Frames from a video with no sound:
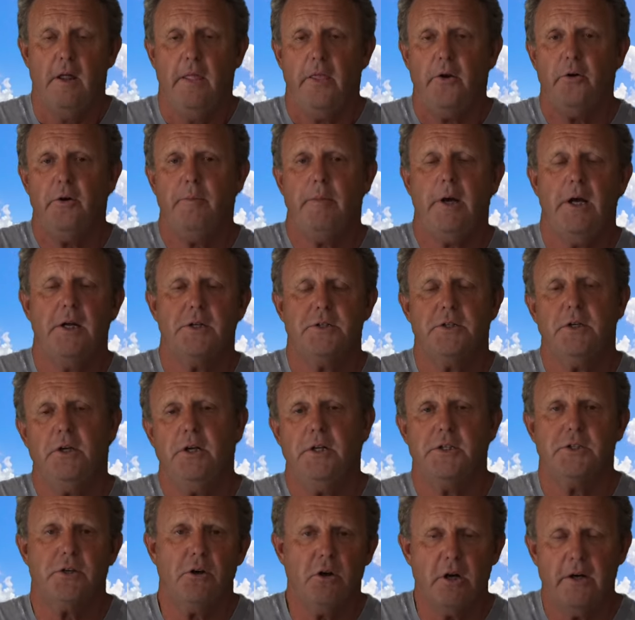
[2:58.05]
The remote
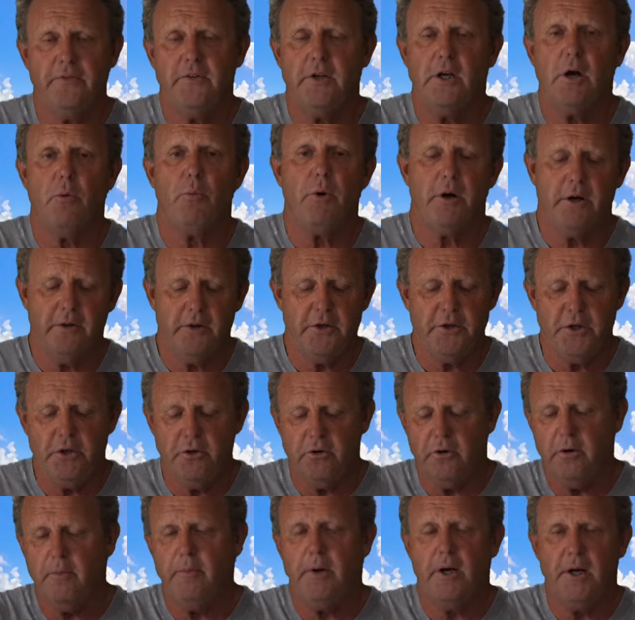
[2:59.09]
turns on. If you've got one of the
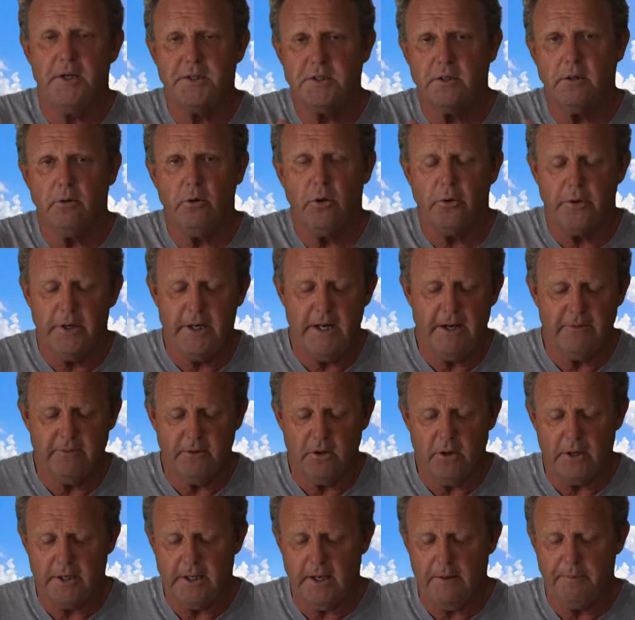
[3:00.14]
new remotes, it'll already have
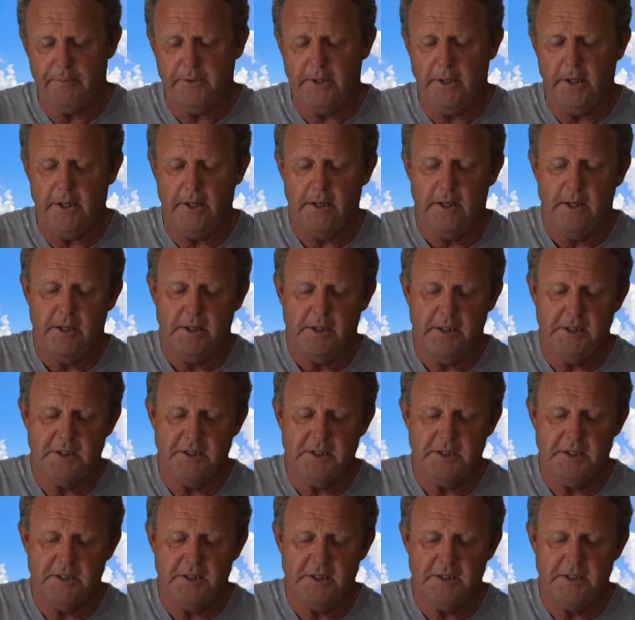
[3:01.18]
lock up there.